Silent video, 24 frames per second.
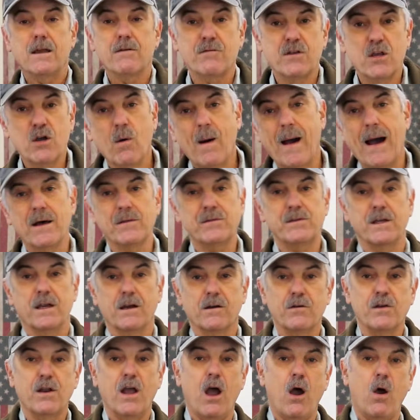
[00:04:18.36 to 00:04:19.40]
of you out
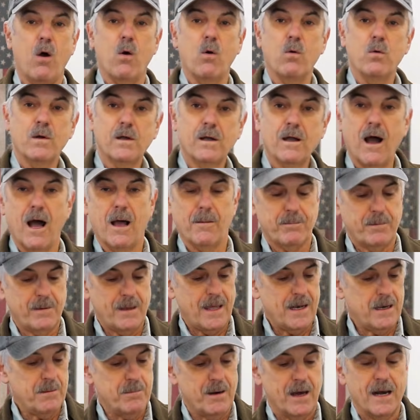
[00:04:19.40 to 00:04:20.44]
there know
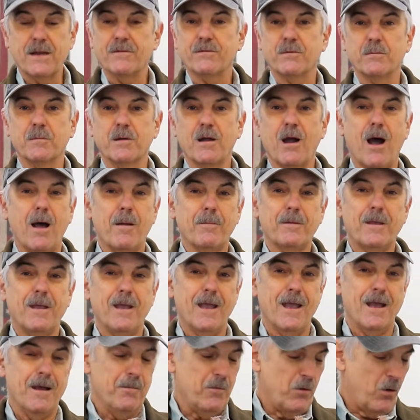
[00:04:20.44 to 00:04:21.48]
anybody from Comp
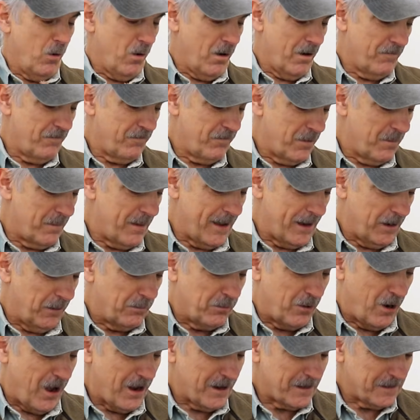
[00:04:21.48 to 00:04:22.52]
Cam or from
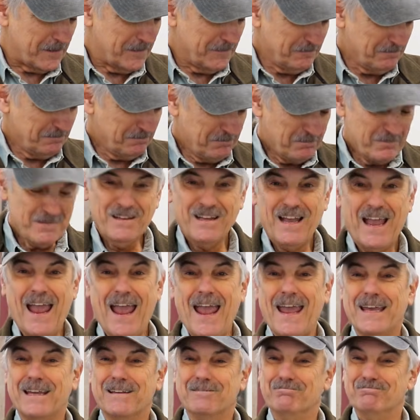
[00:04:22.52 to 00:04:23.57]
Edelbrock,
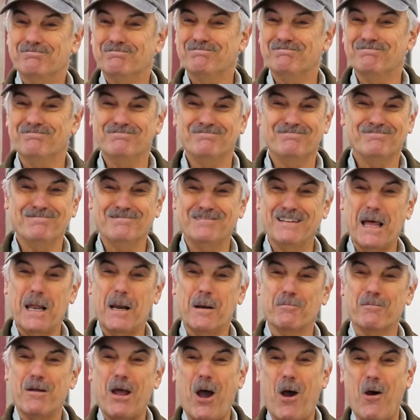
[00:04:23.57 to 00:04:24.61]
hey, let
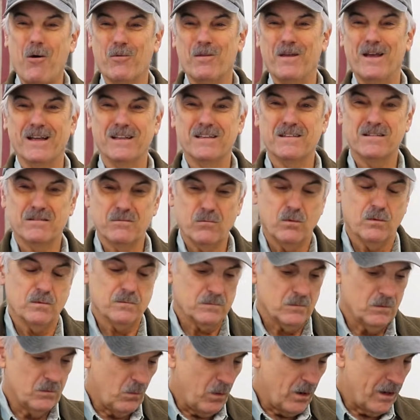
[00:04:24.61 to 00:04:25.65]
them know that
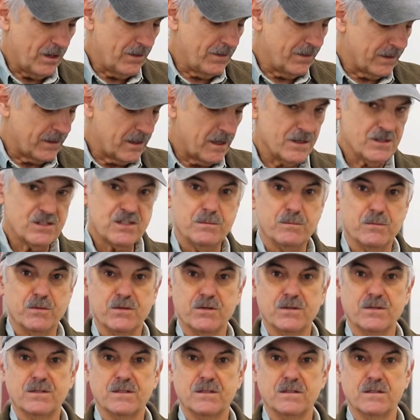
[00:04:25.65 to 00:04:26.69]
one of their
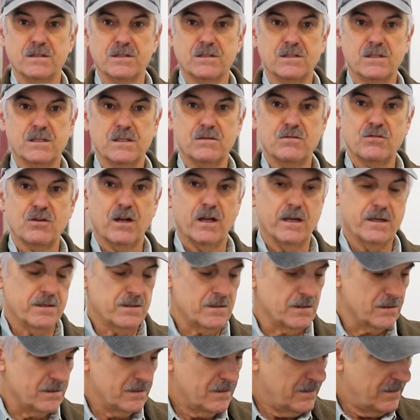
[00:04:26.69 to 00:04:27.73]
customers is trying
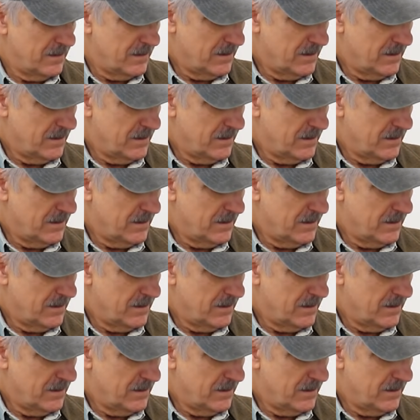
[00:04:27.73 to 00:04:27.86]
to